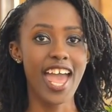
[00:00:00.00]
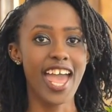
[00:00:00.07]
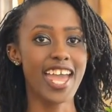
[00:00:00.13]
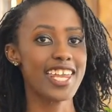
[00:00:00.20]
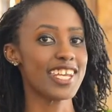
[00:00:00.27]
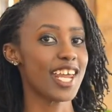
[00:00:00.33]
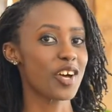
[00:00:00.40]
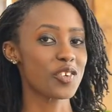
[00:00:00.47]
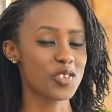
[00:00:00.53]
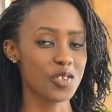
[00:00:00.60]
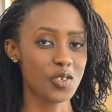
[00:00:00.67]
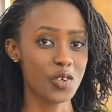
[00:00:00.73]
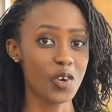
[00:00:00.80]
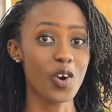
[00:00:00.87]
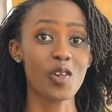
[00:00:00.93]
And I
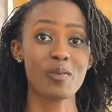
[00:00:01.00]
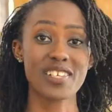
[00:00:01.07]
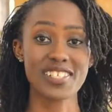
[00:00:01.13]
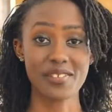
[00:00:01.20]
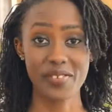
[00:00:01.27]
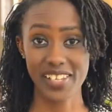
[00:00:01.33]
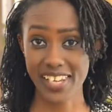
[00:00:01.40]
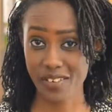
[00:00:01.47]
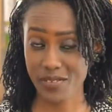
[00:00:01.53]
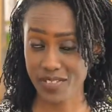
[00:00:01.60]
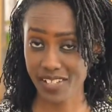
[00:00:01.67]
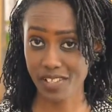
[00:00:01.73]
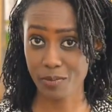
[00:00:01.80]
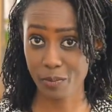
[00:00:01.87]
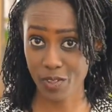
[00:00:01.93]
also call myself a
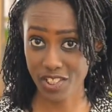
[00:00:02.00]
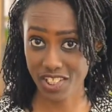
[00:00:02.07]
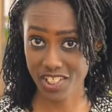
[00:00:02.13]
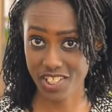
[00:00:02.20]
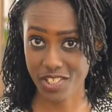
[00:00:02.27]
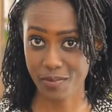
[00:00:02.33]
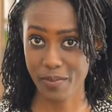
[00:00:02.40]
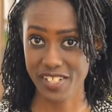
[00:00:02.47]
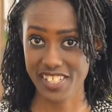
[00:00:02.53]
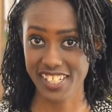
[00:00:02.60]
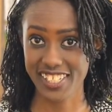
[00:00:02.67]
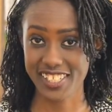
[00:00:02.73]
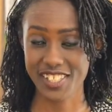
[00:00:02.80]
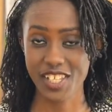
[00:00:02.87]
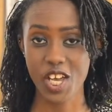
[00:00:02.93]
lifestyle protection
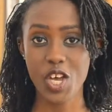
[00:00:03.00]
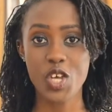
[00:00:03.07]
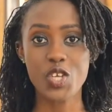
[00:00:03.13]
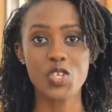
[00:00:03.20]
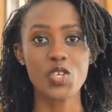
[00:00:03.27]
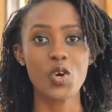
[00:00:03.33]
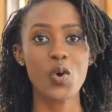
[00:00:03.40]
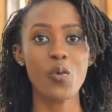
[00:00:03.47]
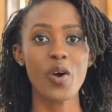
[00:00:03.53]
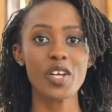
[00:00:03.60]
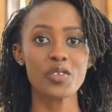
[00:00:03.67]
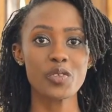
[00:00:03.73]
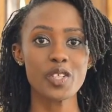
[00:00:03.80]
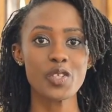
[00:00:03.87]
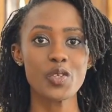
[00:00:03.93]
specialist. So
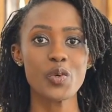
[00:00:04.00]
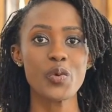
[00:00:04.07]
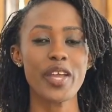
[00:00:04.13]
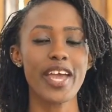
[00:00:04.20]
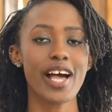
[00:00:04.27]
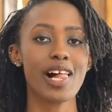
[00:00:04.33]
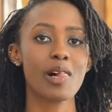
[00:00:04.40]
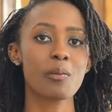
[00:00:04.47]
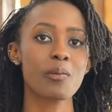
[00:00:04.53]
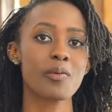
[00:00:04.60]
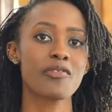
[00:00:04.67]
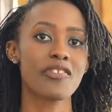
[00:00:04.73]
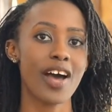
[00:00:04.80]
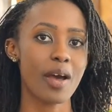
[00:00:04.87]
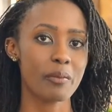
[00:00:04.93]
what we do, we help
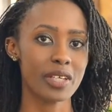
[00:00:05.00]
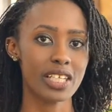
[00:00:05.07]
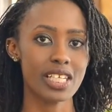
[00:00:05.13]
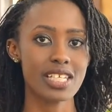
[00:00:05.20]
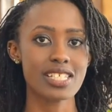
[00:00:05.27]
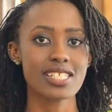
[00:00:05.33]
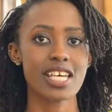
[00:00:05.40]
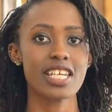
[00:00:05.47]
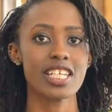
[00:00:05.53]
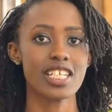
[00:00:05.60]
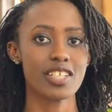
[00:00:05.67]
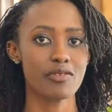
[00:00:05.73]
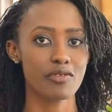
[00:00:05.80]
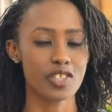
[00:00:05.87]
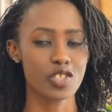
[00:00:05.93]
families and
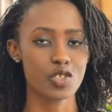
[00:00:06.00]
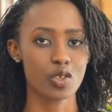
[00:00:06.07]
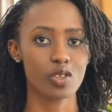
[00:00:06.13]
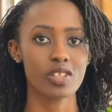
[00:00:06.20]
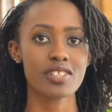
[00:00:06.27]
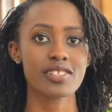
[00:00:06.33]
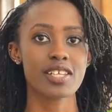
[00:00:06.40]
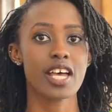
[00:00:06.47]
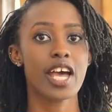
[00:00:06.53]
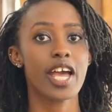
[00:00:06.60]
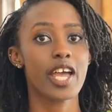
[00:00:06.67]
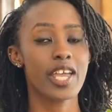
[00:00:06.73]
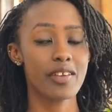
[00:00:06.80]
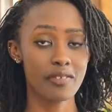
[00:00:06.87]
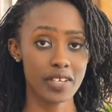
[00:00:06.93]
individuals,
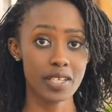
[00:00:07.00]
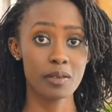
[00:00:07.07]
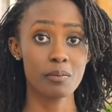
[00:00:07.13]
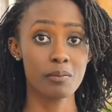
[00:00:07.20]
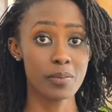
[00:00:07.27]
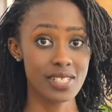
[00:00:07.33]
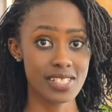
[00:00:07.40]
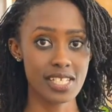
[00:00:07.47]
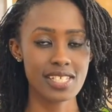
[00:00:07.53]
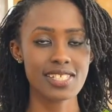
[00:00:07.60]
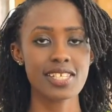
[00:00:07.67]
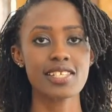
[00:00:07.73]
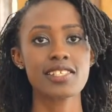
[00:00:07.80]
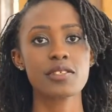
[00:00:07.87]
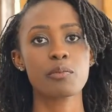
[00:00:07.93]
even
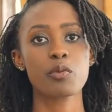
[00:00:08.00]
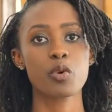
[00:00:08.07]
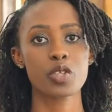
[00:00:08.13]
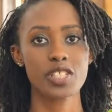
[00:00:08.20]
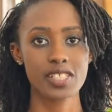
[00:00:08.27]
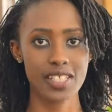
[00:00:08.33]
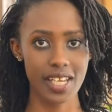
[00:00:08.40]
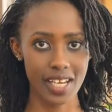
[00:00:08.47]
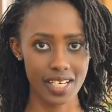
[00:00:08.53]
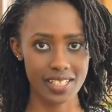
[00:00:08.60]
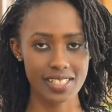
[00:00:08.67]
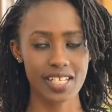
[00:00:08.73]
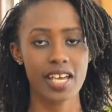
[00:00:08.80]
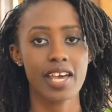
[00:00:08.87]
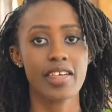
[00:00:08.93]
businesses,
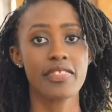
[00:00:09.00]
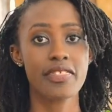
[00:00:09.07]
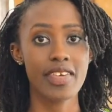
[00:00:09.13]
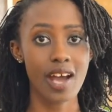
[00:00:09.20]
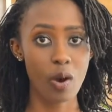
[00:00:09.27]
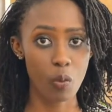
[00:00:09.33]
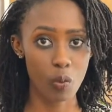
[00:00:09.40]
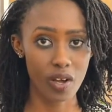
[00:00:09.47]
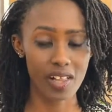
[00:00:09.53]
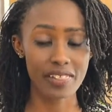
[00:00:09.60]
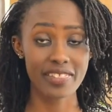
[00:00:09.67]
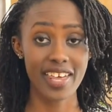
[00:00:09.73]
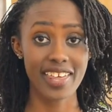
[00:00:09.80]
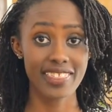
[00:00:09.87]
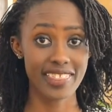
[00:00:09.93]
protect their
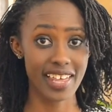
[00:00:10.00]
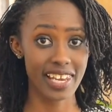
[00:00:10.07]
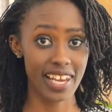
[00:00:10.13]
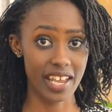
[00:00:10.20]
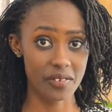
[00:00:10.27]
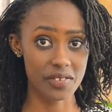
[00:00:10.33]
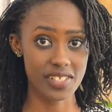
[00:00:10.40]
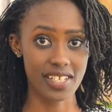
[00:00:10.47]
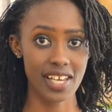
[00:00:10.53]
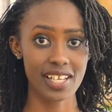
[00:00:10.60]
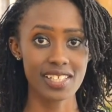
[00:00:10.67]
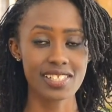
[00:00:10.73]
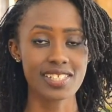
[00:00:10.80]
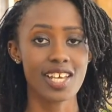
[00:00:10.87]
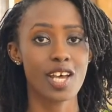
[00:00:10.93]
wealth and their
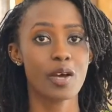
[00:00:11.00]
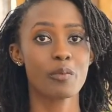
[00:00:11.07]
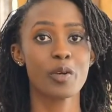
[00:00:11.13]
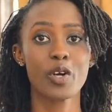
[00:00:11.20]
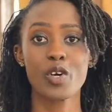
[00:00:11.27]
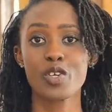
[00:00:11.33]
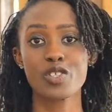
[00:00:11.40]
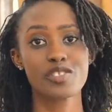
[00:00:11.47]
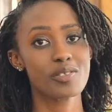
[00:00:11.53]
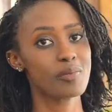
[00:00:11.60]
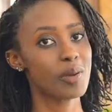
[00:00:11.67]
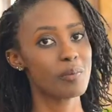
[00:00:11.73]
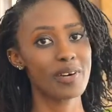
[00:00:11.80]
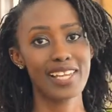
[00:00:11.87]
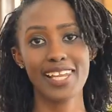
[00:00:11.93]
lifestyles, because
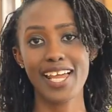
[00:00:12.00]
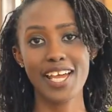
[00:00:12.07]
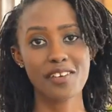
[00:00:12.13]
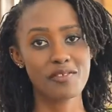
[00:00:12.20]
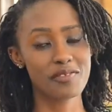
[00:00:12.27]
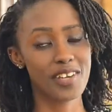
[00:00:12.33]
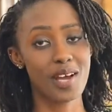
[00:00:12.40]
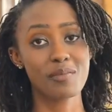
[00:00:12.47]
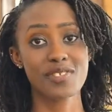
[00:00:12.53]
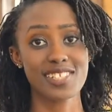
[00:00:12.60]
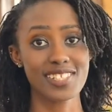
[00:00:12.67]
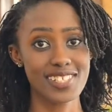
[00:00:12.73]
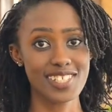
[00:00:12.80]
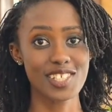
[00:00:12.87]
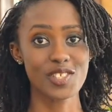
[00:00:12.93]
remember, life comes
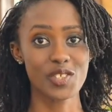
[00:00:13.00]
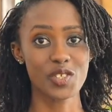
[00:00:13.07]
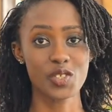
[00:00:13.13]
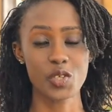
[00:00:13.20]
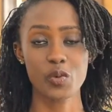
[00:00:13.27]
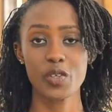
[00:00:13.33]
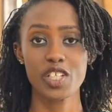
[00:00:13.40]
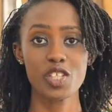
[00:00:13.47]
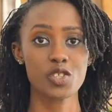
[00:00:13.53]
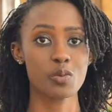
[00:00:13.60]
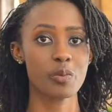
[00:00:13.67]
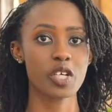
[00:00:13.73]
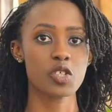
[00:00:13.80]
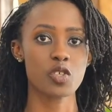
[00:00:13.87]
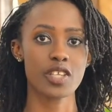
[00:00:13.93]
in season, so we need to
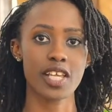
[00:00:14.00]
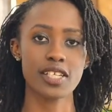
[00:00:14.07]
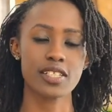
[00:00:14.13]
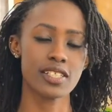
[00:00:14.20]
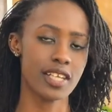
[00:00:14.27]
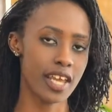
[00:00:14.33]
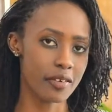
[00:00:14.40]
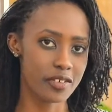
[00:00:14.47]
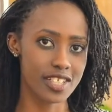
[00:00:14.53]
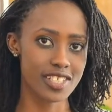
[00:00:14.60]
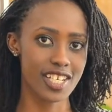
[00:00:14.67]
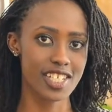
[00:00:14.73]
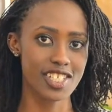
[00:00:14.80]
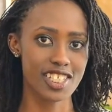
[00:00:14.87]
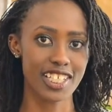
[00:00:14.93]
make sure that in every
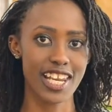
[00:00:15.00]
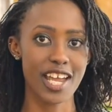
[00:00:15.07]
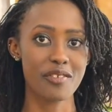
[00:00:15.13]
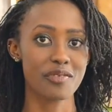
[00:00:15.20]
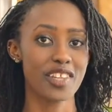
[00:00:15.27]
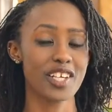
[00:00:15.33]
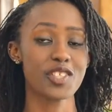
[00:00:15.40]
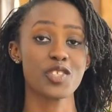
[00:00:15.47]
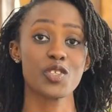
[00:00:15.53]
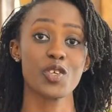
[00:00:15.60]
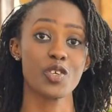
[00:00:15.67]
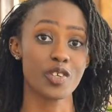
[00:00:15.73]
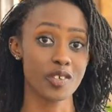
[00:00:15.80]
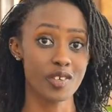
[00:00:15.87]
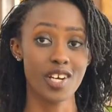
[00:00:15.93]
stage in life that
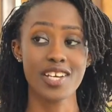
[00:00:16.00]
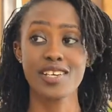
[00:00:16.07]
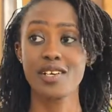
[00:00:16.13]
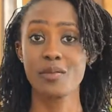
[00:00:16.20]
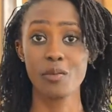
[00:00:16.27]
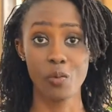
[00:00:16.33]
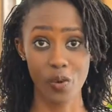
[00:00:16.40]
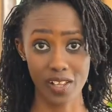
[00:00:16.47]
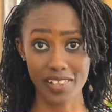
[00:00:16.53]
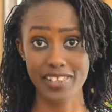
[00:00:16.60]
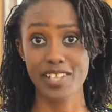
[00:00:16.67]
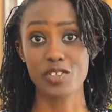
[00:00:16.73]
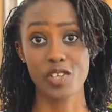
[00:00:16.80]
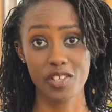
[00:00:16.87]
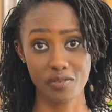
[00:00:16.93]
your wealth
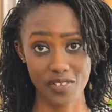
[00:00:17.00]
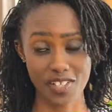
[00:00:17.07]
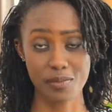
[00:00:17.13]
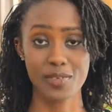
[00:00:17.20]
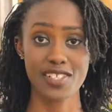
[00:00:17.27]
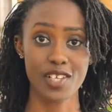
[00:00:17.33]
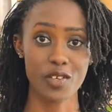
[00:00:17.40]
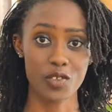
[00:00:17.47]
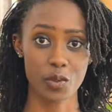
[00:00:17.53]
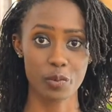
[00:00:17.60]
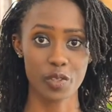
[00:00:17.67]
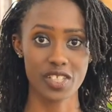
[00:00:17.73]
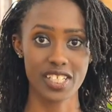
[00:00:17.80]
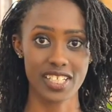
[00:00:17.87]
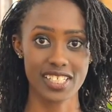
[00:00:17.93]
and your investments are also
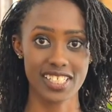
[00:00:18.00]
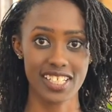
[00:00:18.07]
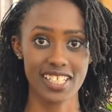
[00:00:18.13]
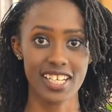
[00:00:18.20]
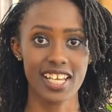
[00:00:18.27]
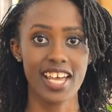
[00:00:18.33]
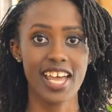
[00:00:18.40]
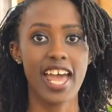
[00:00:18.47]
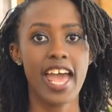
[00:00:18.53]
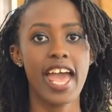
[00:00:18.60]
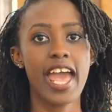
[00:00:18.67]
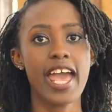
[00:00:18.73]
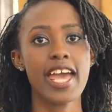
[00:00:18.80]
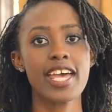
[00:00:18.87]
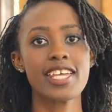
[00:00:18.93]
protected.
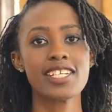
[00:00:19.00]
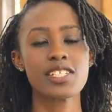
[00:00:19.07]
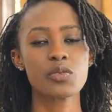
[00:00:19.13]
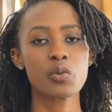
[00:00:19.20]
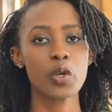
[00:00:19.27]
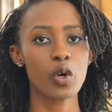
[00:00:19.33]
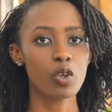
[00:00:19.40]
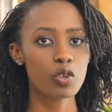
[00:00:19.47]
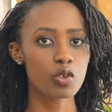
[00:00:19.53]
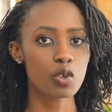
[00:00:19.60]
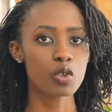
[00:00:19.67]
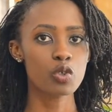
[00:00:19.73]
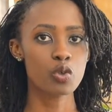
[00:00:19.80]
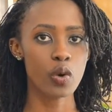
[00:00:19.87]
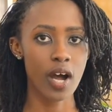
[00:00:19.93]
And we also
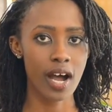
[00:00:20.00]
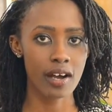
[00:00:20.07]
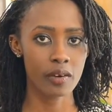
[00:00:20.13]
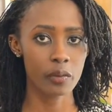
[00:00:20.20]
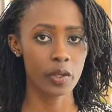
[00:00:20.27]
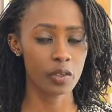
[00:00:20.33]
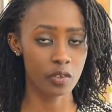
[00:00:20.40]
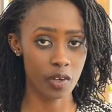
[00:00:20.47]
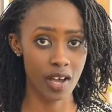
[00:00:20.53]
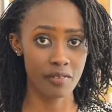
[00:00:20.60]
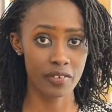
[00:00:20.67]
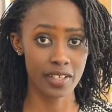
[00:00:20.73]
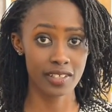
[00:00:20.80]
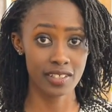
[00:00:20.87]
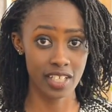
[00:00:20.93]
do have
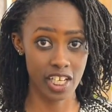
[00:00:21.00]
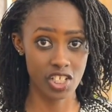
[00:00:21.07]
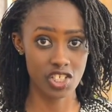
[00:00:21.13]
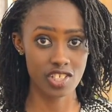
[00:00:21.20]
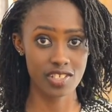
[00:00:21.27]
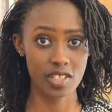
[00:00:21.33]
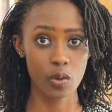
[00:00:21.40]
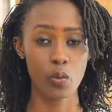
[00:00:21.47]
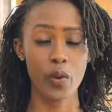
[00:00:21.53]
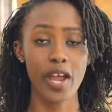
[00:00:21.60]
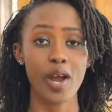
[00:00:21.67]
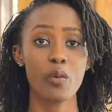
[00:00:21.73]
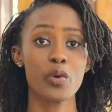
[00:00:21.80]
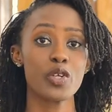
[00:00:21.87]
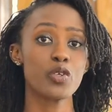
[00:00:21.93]
an agency
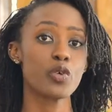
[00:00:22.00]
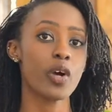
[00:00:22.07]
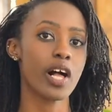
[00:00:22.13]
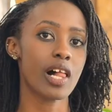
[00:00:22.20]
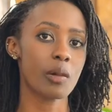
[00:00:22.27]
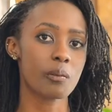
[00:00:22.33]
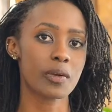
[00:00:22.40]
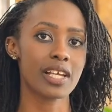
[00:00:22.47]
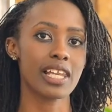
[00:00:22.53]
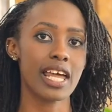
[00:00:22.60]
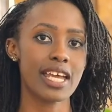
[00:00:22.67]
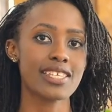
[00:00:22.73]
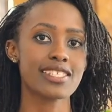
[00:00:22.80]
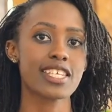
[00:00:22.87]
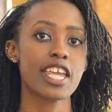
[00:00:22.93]
where we do help
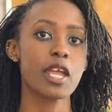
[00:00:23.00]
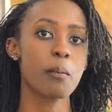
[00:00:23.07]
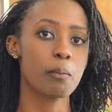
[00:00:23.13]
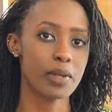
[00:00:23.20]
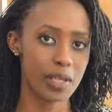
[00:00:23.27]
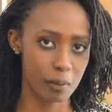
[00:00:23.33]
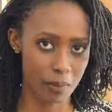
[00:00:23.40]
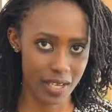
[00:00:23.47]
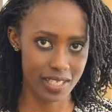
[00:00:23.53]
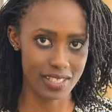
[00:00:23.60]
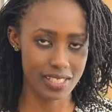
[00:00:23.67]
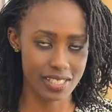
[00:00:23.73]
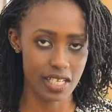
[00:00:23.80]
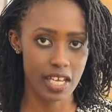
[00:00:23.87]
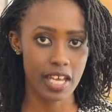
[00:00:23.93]
clients
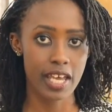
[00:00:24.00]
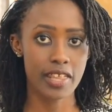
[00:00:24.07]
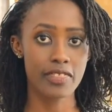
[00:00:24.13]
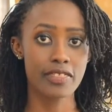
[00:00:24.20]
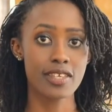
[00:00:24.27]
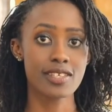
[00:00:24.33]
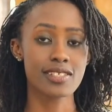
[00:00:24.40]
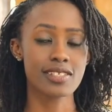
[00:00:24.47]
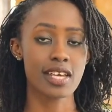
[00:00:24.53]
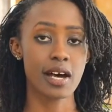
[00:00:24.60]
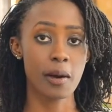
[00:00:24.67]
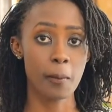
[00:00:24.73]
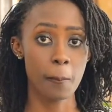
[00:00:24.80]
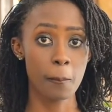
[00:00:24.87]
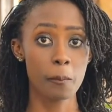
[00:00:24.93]
implement these
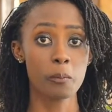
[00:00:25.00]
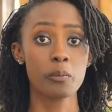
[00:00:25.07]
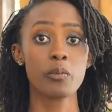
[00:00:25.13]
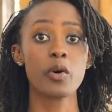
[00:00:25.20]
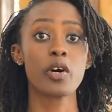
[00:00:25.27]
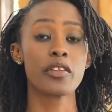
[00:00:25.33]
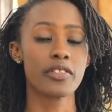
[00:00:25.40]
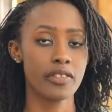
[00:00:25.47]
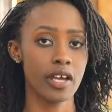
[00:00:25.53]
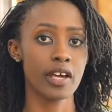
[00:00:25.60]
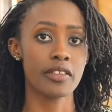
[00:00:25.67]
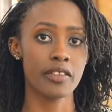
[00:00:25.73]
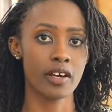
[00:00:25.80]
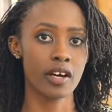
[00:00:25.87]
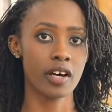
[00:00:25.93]

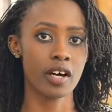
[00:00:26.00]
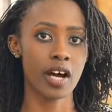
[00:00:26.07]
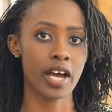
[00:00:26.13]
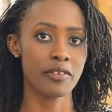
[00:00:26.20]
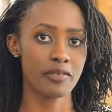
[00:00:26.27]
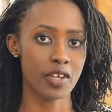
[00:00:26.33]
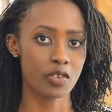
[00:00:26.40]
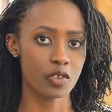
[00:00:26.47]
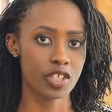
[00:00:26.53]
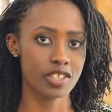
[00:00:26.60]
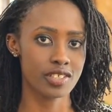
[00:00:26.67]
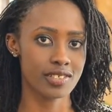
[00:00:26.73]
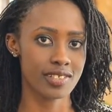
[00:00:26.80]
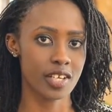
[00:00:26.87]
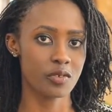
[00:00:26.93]
the advisory
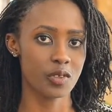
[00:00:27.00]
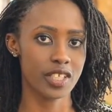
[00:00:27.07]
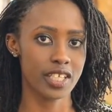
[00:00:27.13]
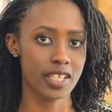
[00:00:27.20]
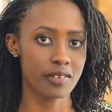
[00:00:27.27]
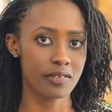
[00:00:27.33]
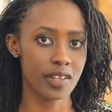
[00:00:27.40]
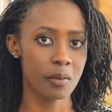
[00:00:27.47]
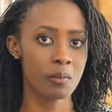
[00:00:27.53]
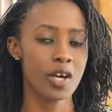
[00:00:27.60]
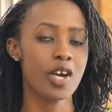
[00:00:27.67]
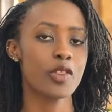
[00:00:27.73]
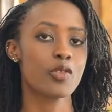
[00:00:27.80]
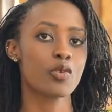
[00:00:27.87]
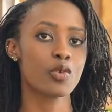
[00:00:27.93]
duties that we give them
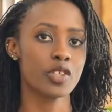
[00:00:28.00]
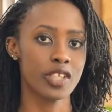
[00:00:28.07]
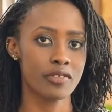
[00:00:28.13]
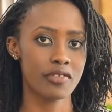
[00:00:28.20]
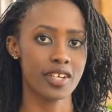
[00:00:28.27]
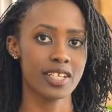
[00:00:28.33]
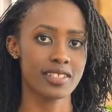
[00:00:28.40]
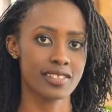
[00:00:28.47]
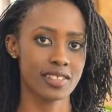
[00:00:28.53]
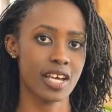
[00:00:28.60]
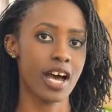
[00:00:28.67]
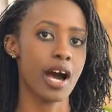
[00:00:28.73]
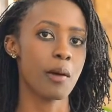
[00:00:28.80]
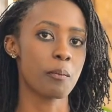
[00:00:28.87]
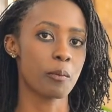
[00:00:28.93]
through different
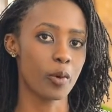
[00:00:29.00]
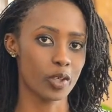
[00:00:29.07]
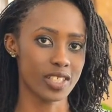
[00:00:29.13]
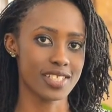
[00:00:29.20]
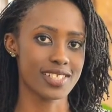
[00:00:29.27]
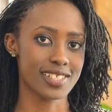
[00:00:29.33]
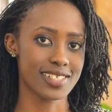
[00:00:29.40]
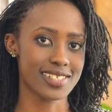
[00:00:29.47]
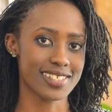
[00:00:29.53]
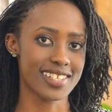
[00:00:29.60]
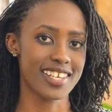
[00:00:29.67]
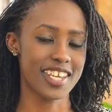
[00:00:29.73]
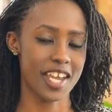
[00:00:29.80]
policies.